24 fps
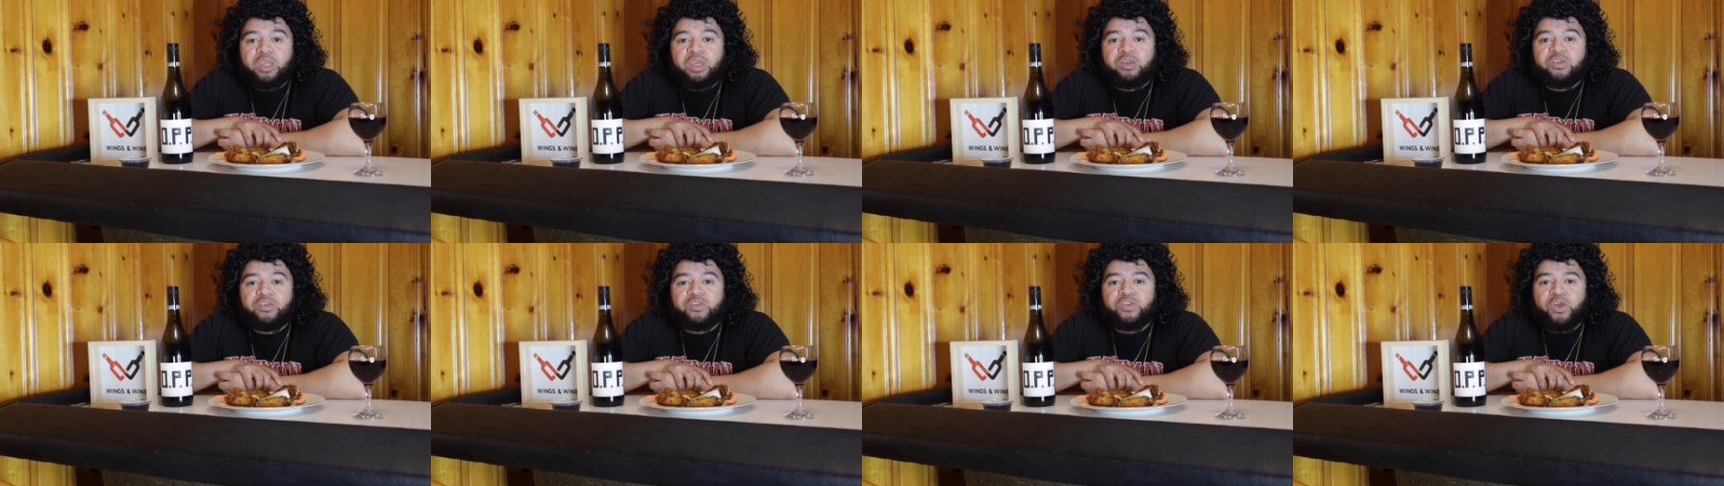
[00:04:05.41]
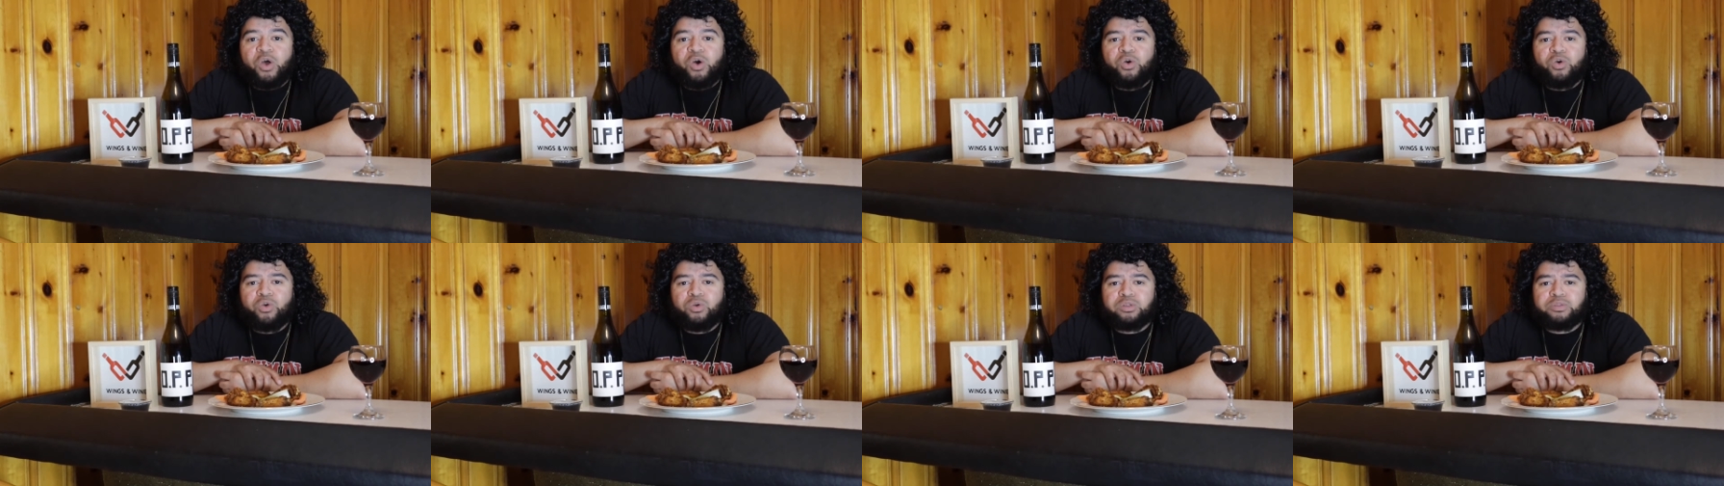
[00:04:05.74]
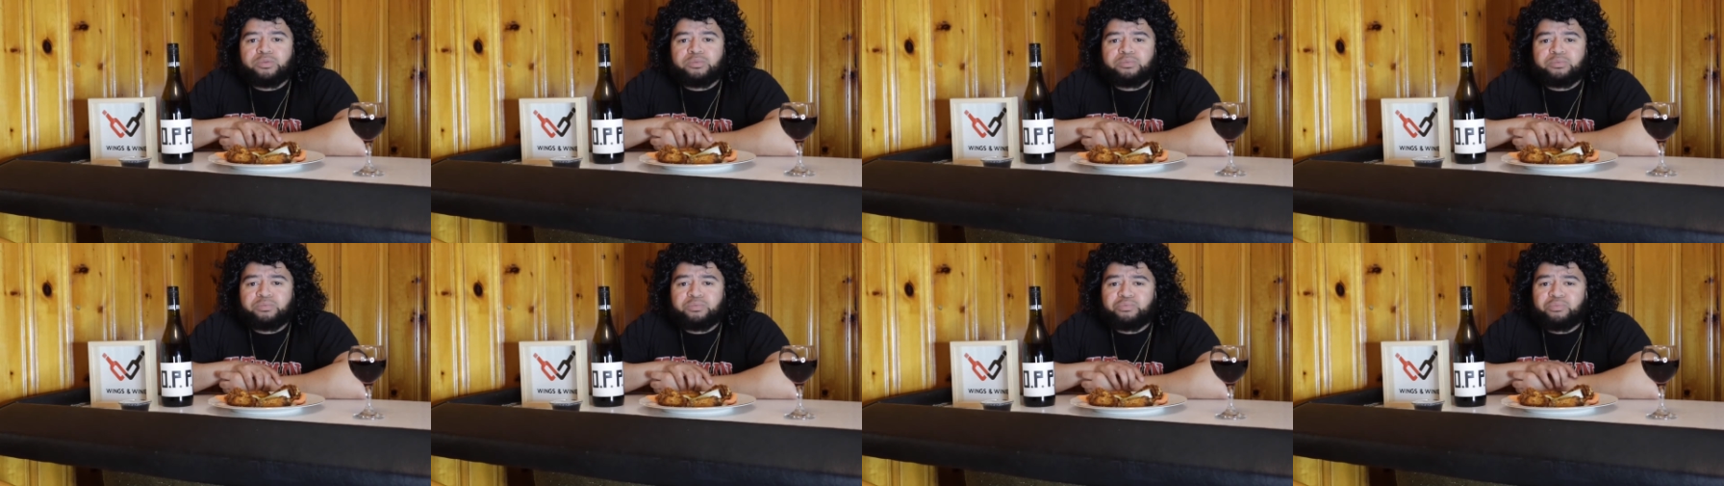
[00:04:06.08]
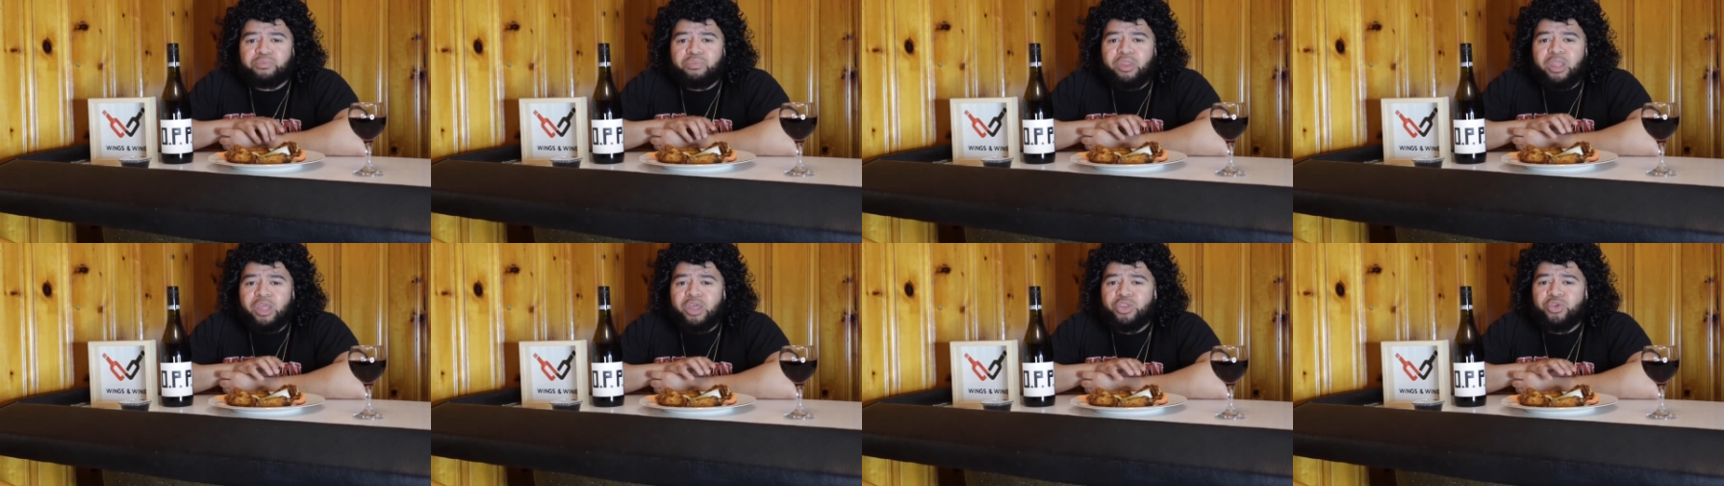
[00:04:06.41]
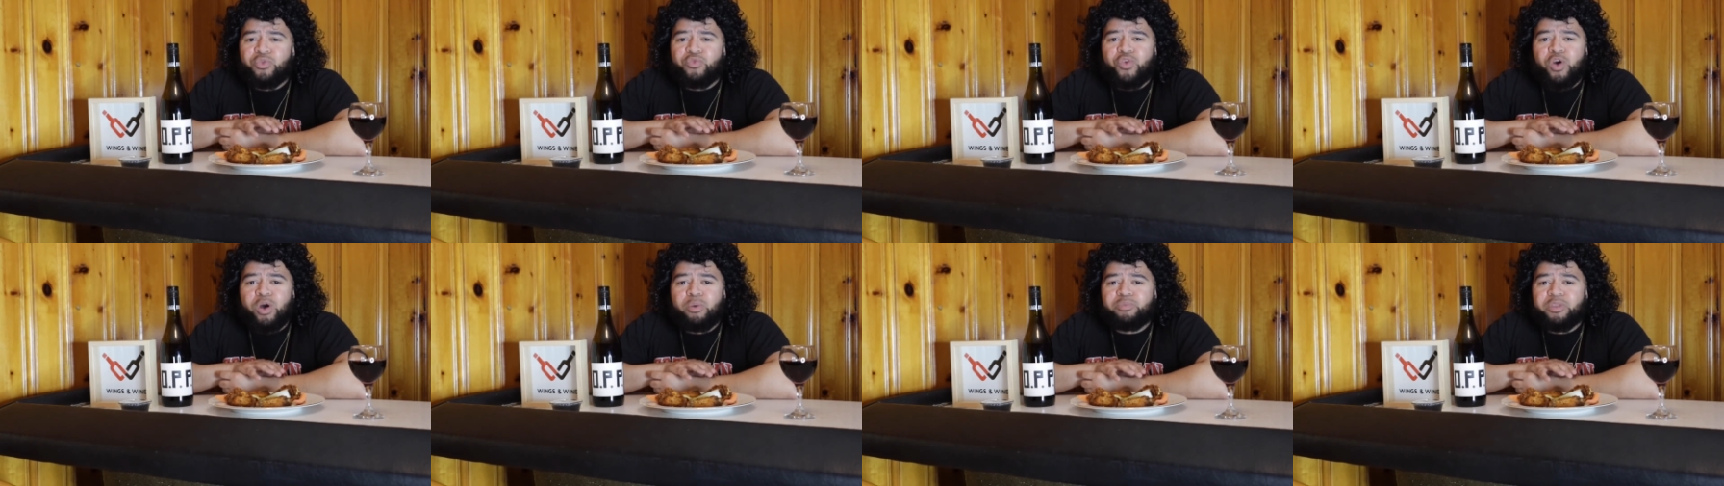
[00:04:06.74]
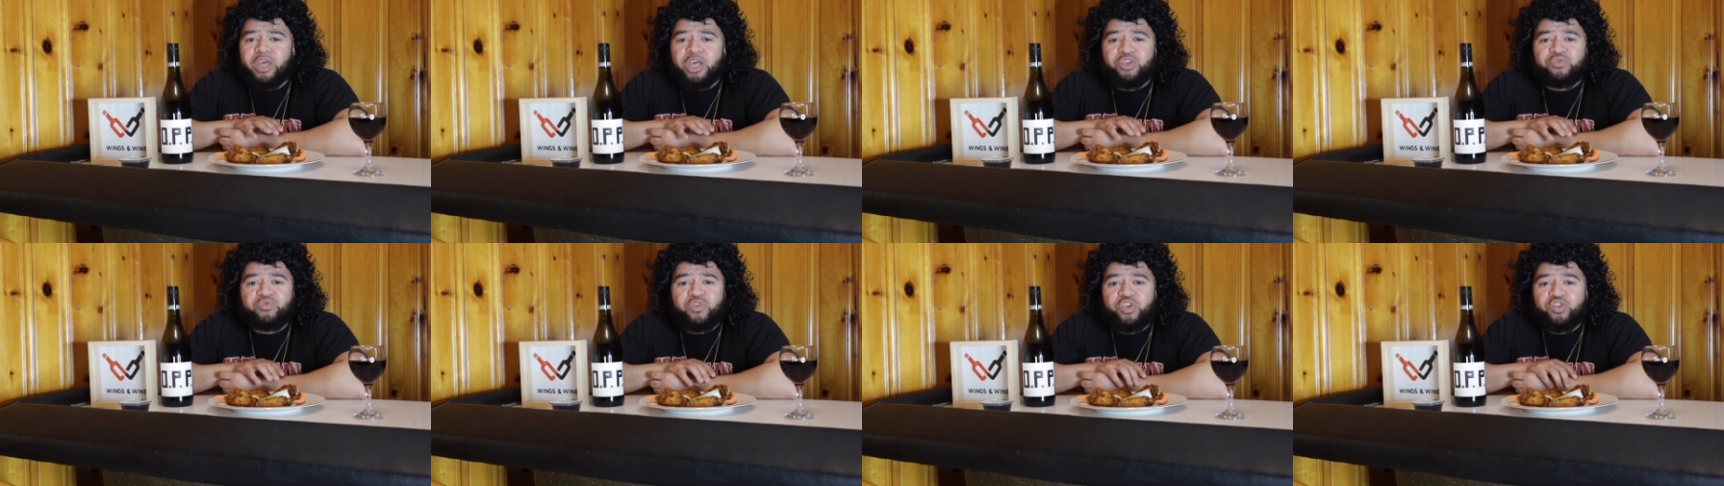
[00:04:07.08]
So the film
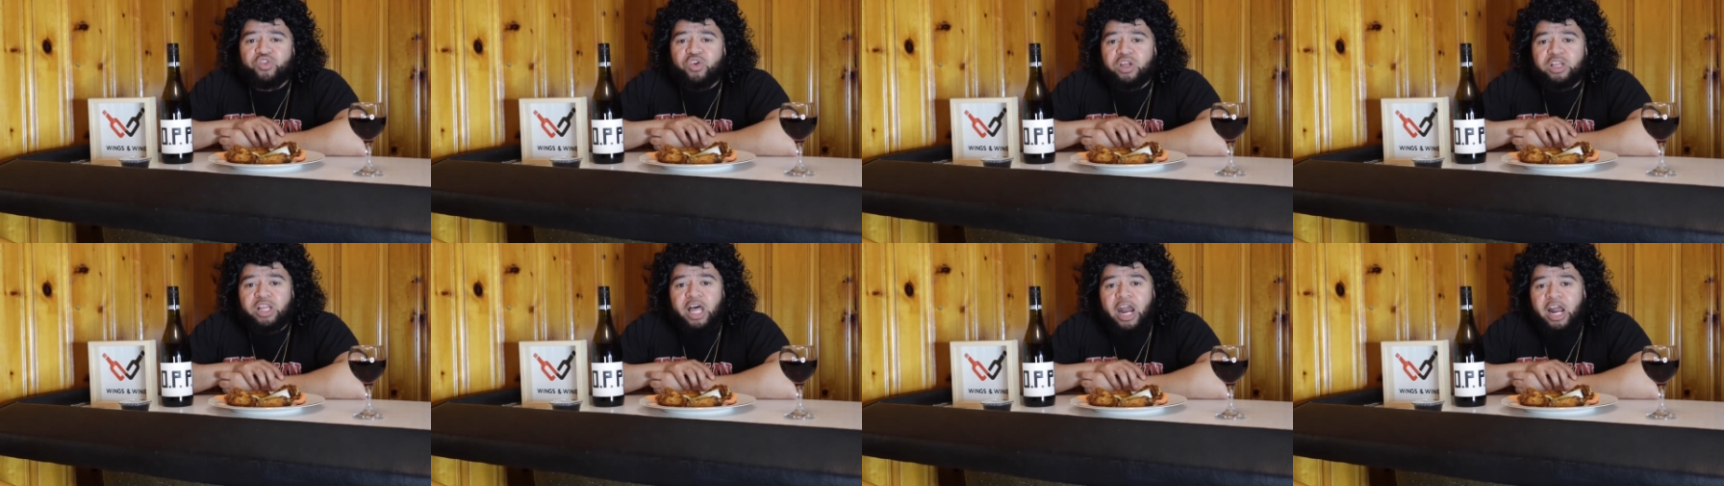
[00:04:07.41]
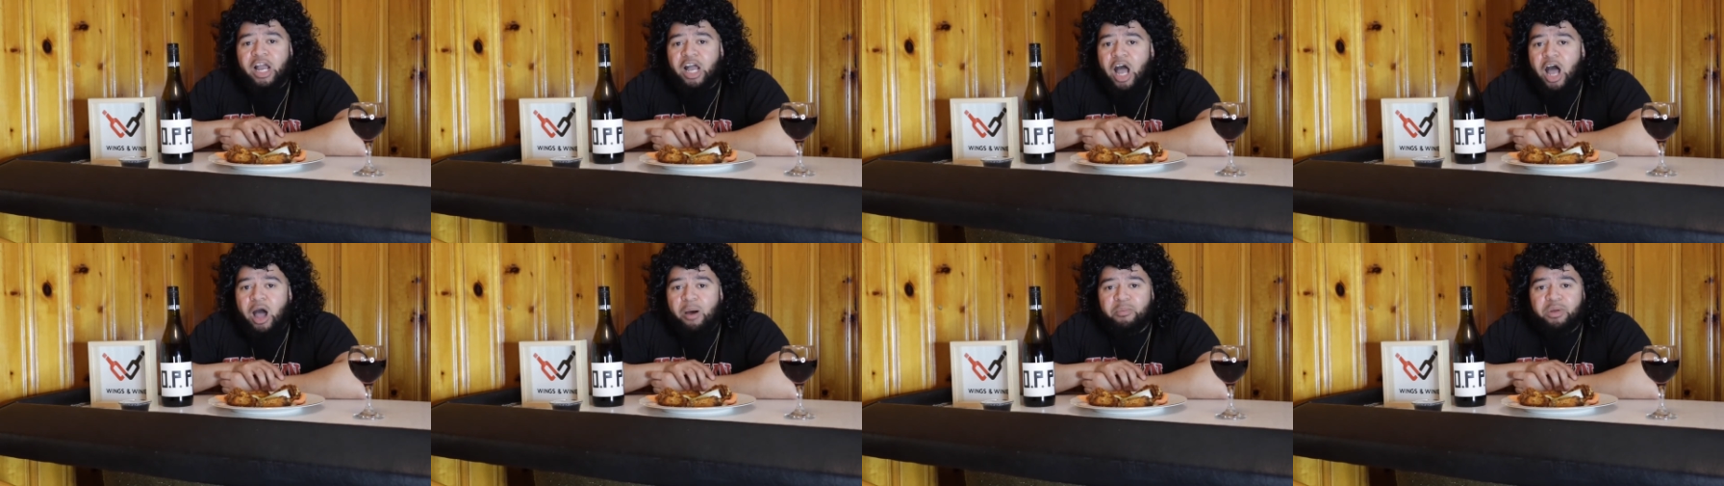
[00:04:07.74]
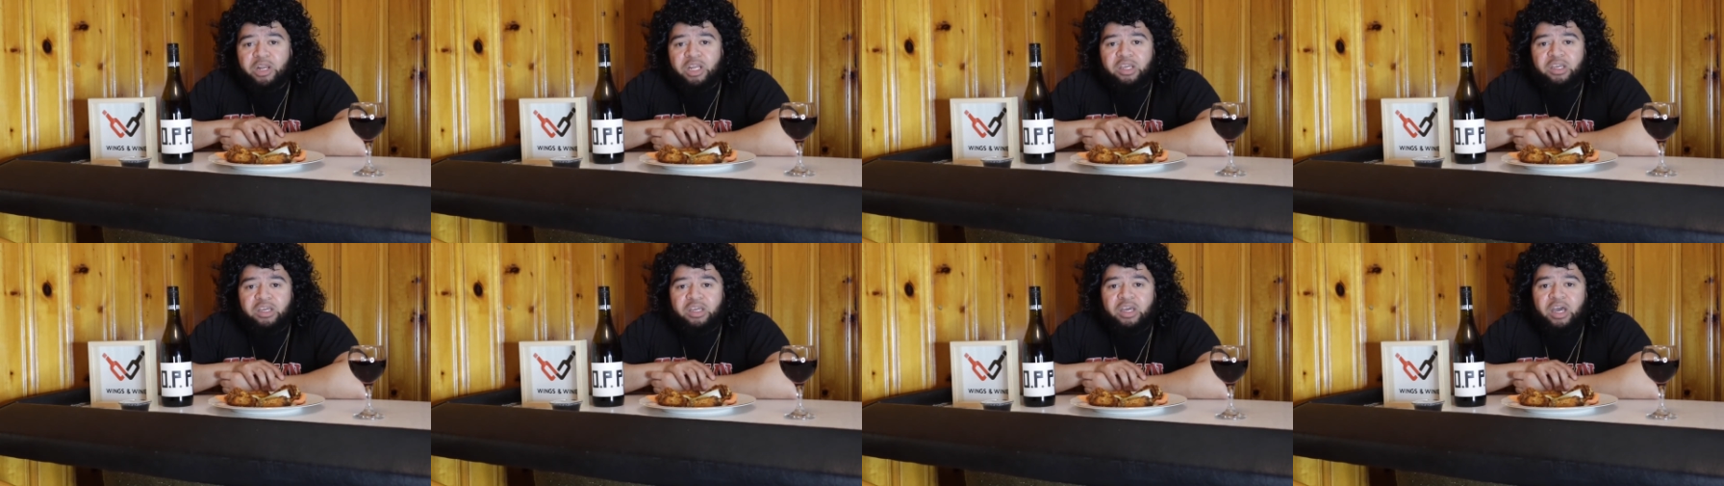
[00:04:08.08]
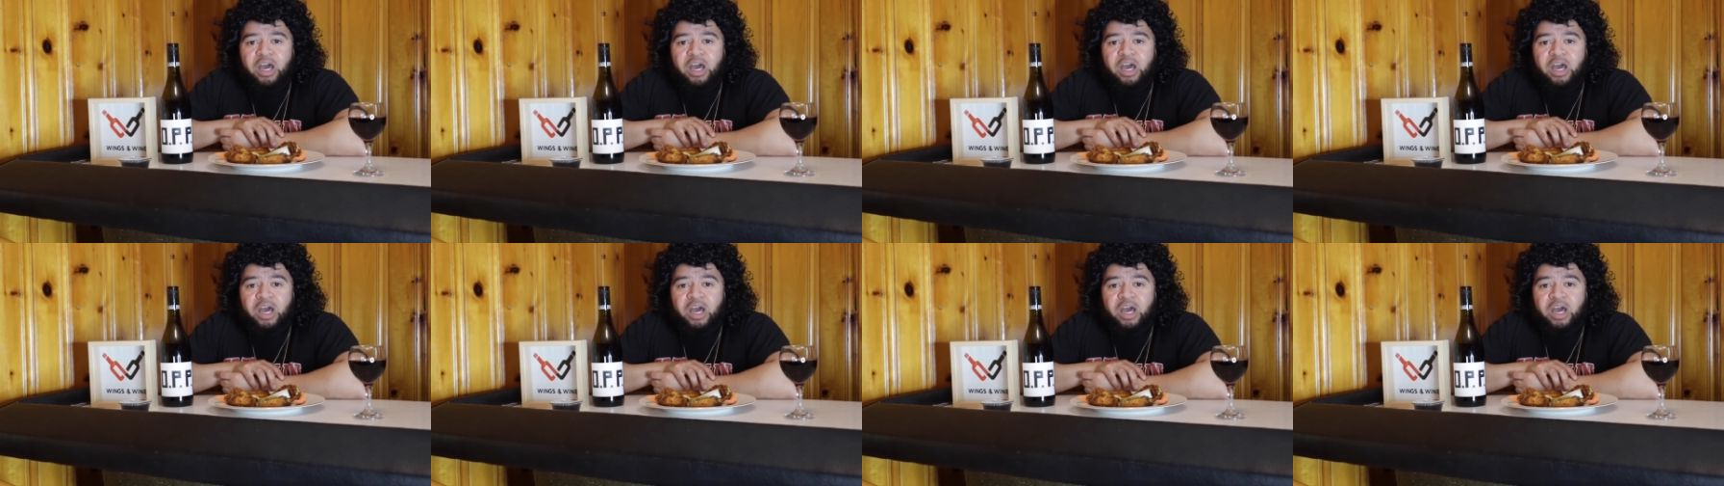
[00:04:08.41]
does feature a lot of comedy.